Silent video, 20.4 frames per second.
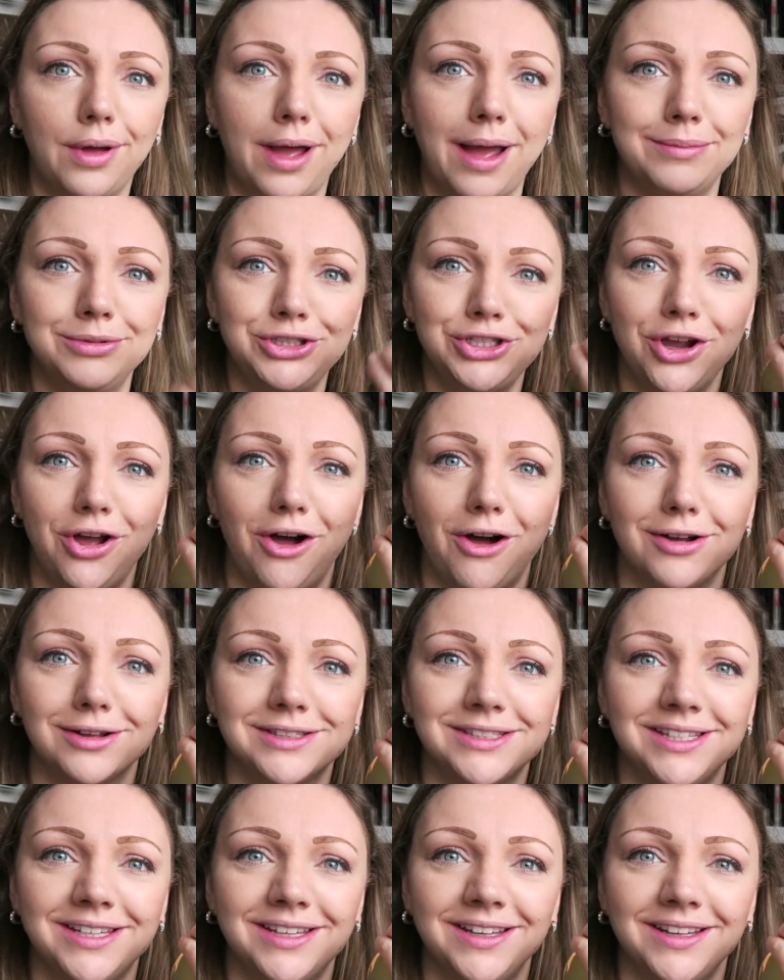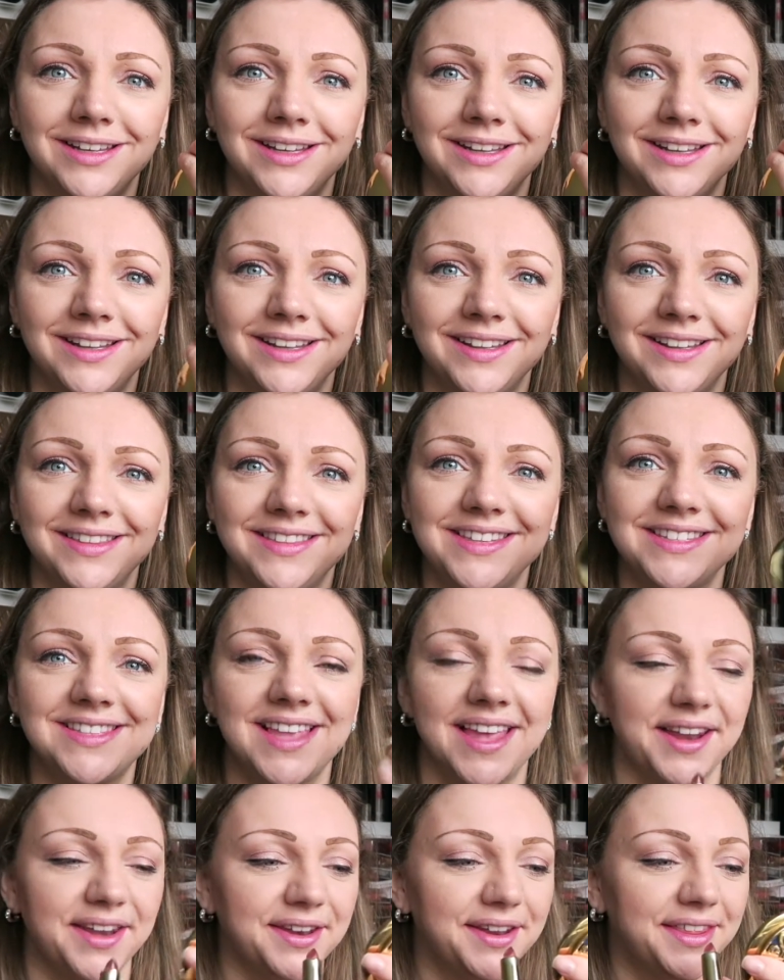I'm shocked. There's
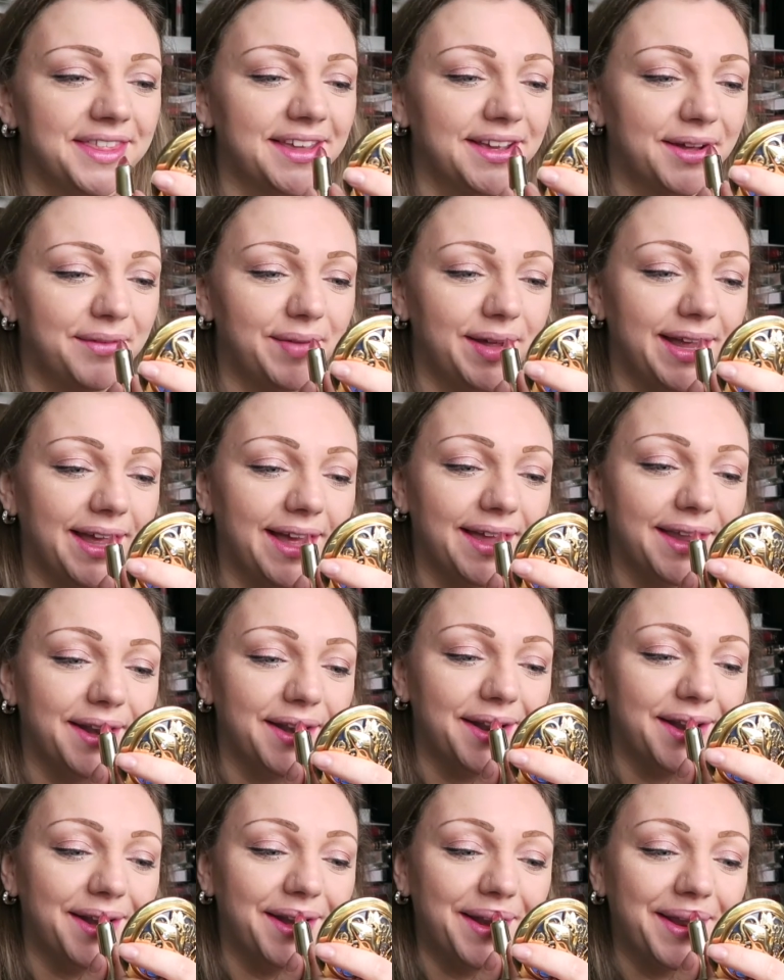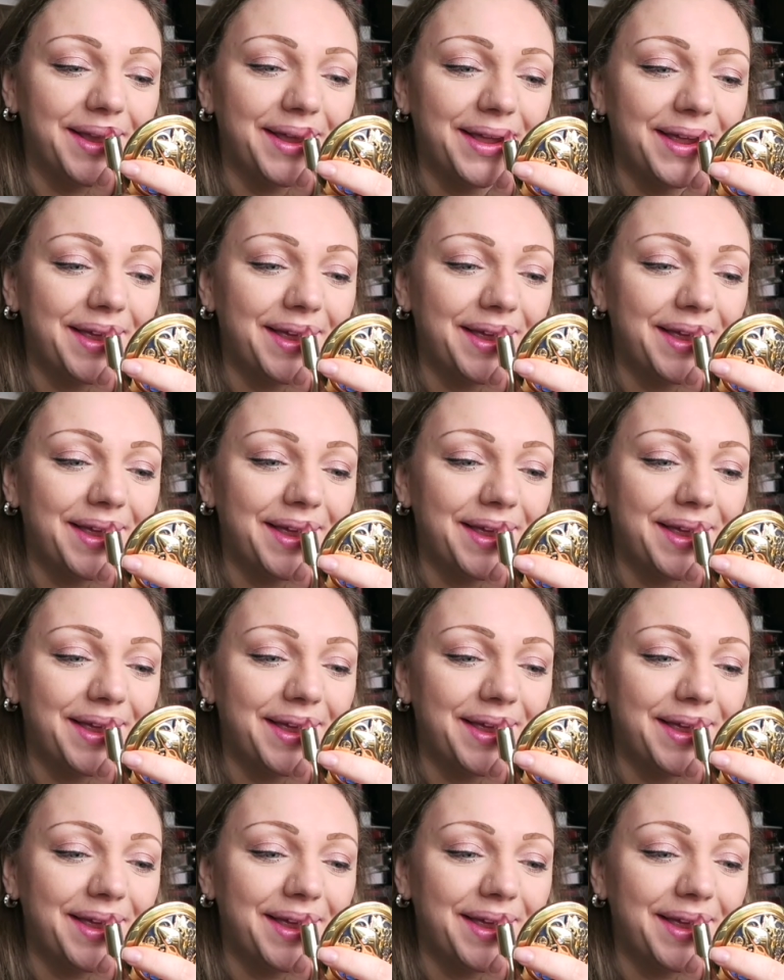like nothing on my hand and